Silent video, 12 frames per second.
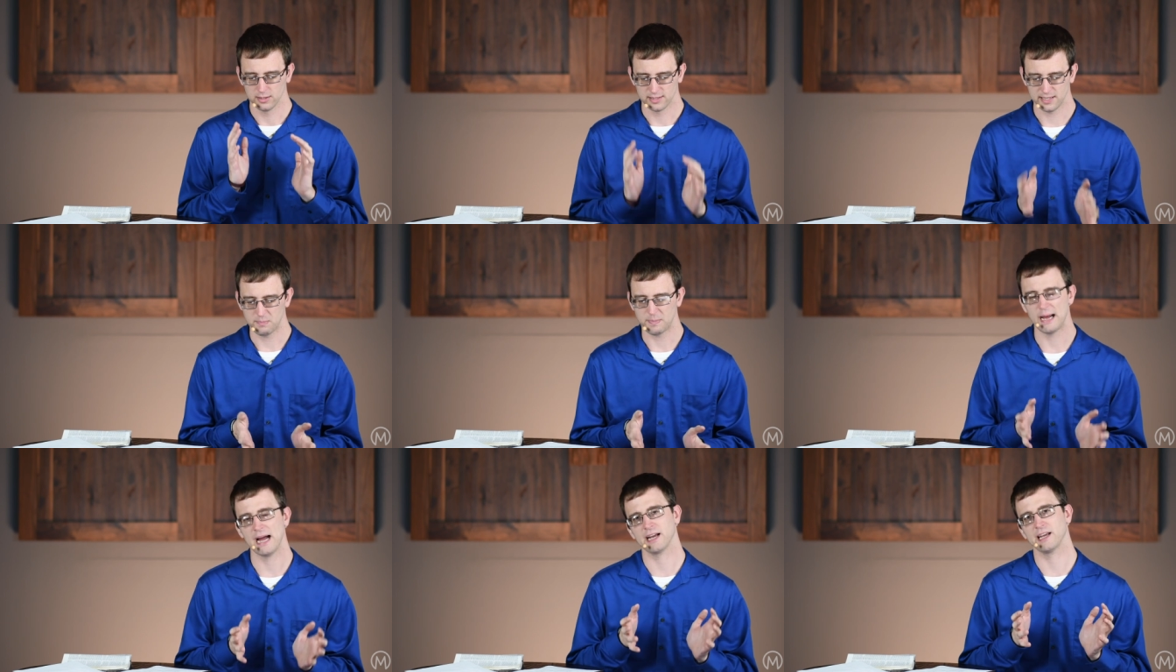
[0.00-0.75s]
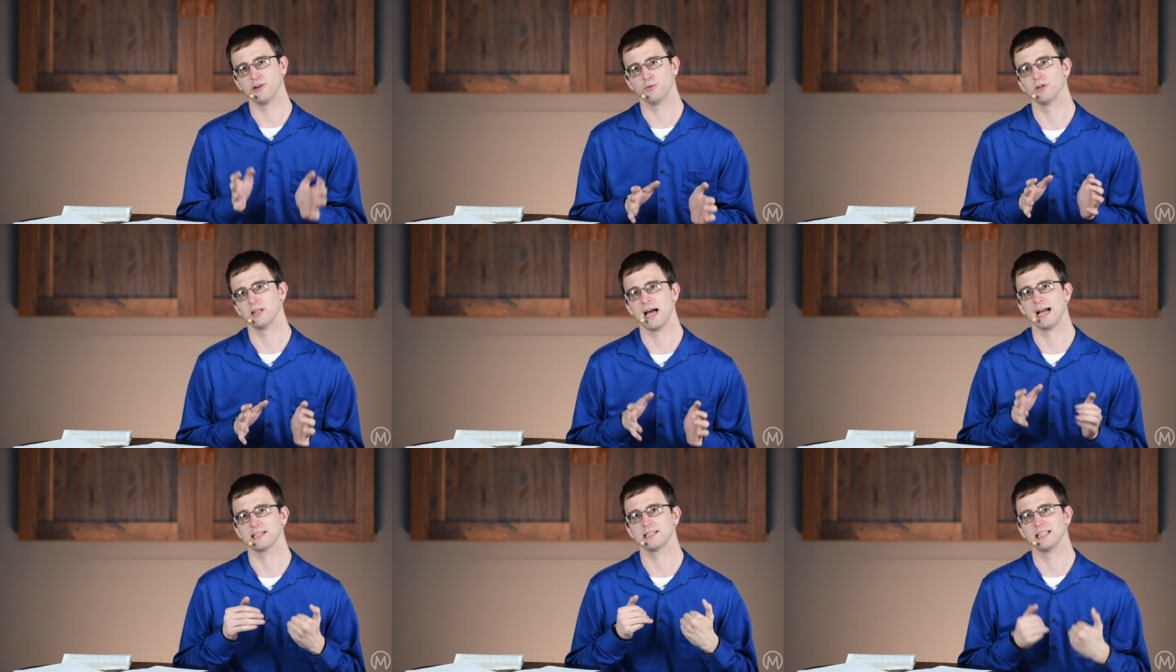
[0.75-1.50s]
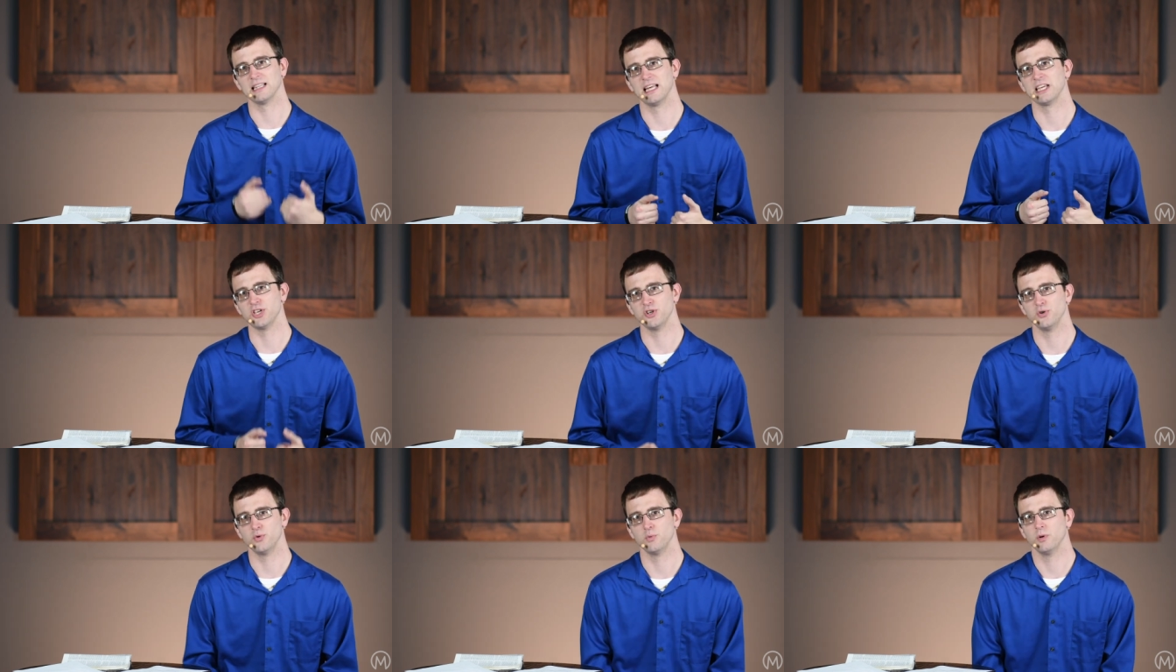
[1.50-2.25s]
sit back and relax and let
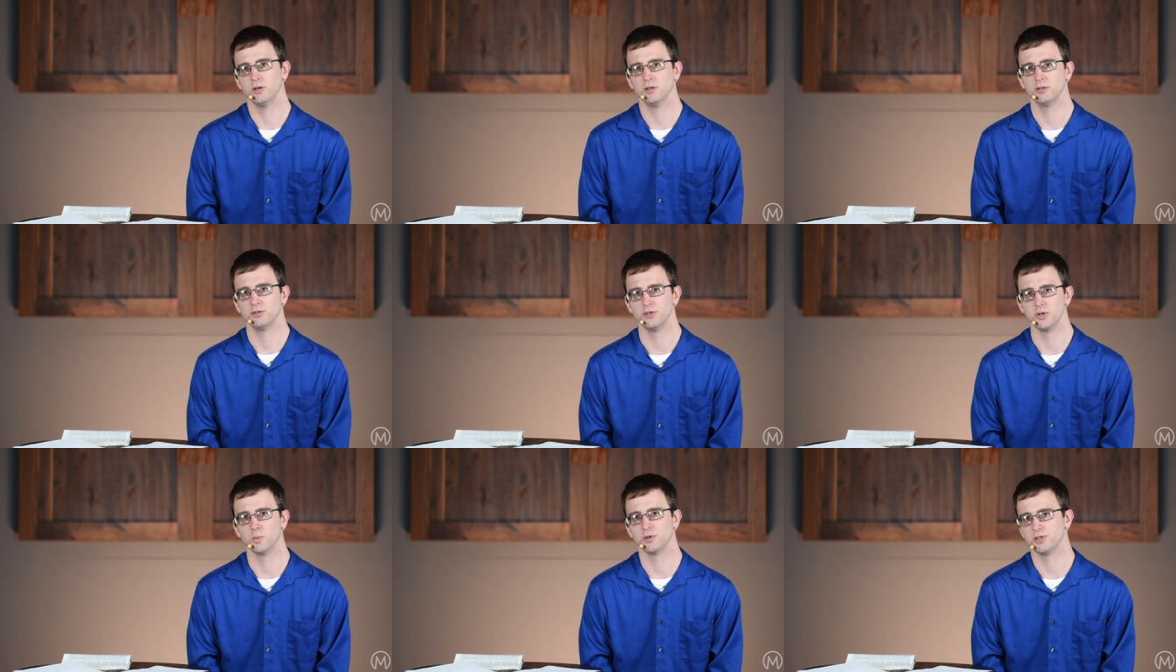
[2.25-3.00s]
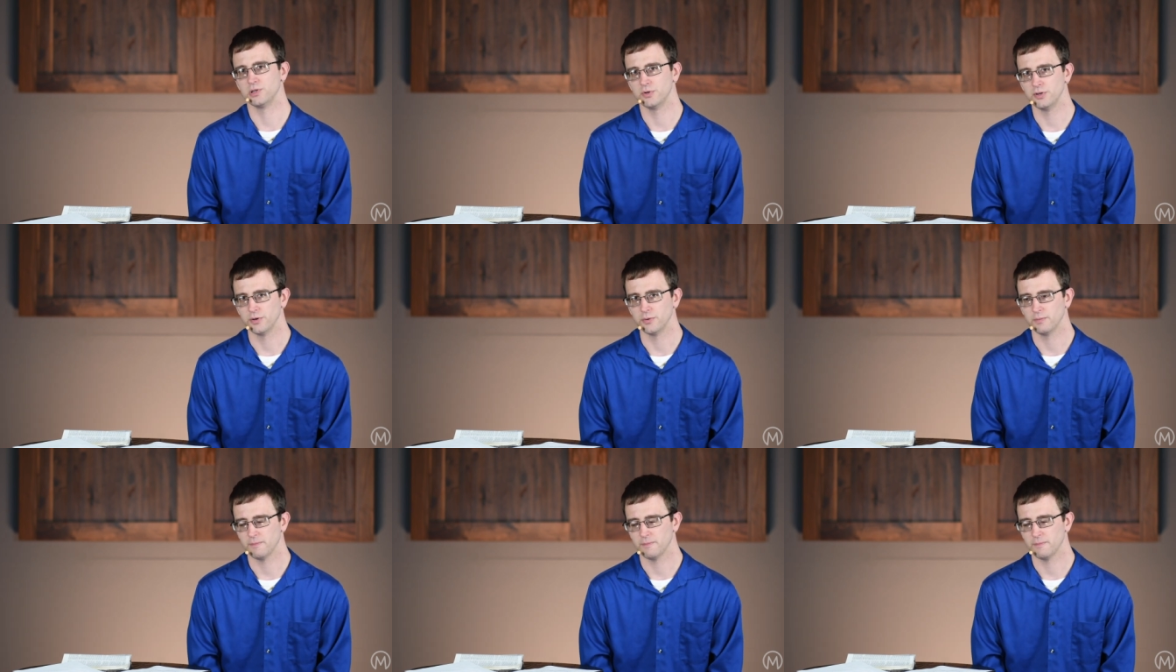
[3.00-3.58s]
you do what you do.